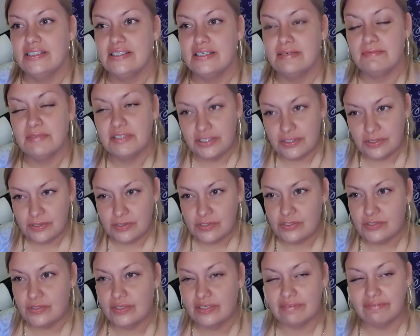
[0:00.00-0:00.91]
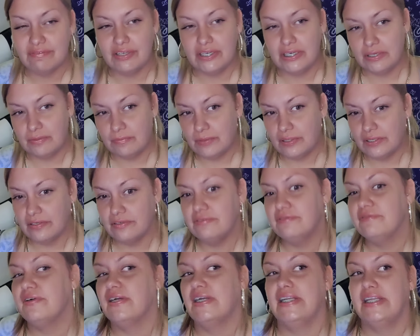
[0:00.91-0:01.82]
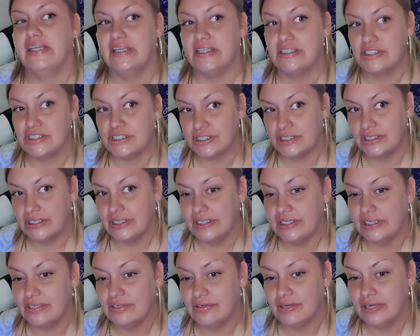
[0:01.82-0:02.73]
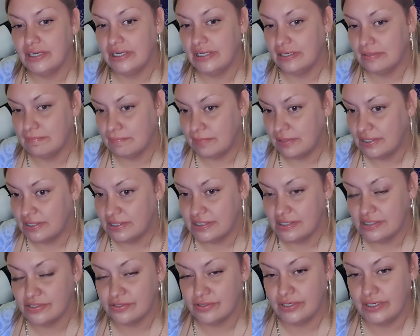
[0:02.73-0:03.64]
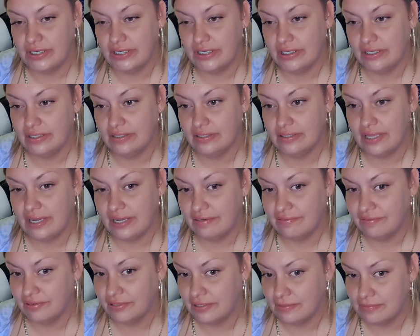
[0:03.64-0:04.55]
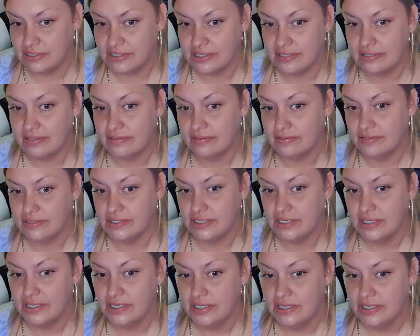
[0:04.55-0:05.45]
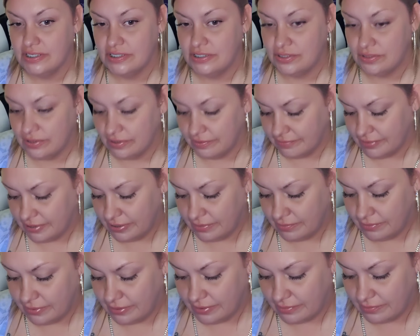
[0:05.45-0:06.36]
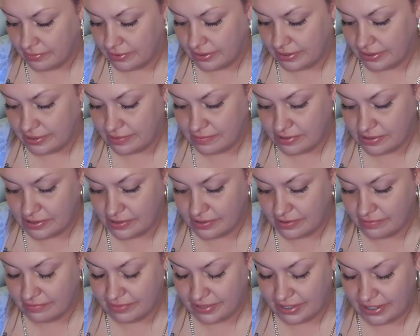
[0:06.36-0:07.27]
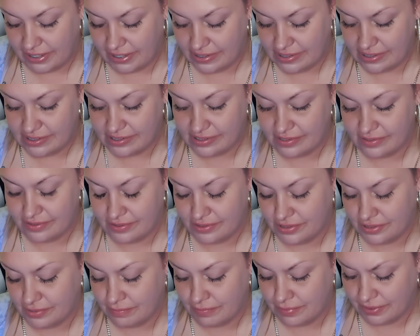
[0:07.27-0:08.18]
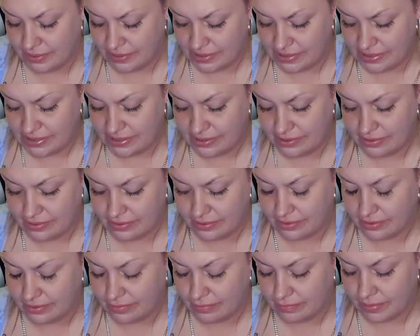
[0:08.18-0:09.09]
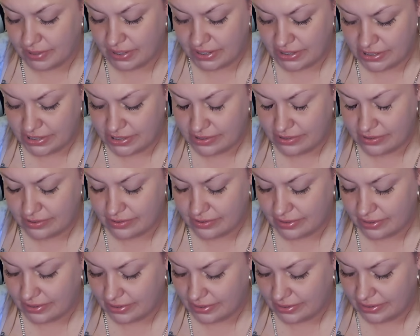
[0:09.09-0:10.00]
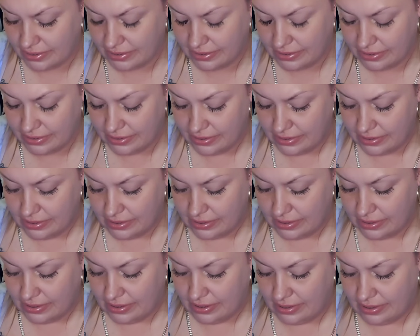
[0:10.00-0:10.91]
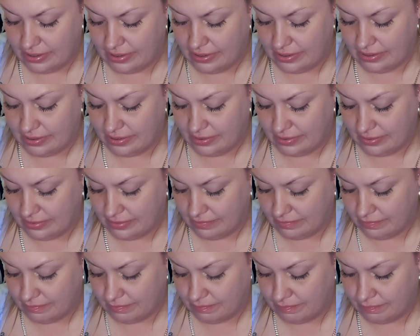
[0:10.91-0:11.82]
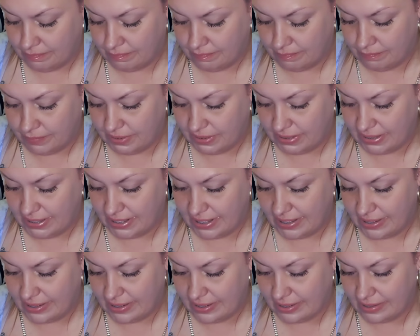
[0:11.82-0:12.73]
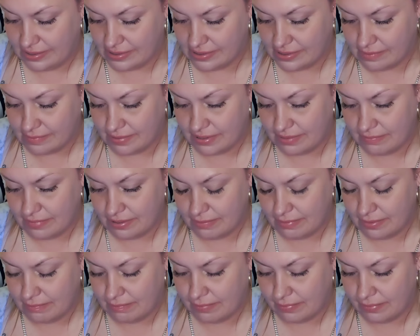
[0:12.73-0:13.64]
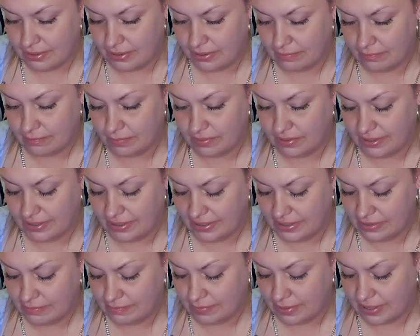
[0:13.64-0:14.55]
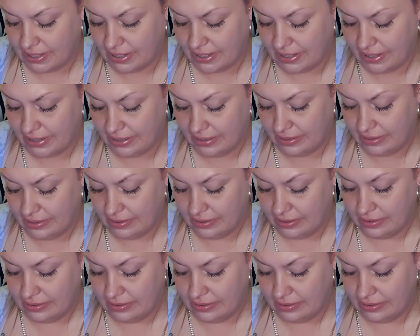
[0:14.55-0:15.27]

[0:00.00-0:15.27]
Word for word: Someone who's doing very well financially, creating a business, creating a life for themselves, doing very well when it comes to their finances and their stability, their their patient, their healing. Uh, but again, somebody may be being plagued by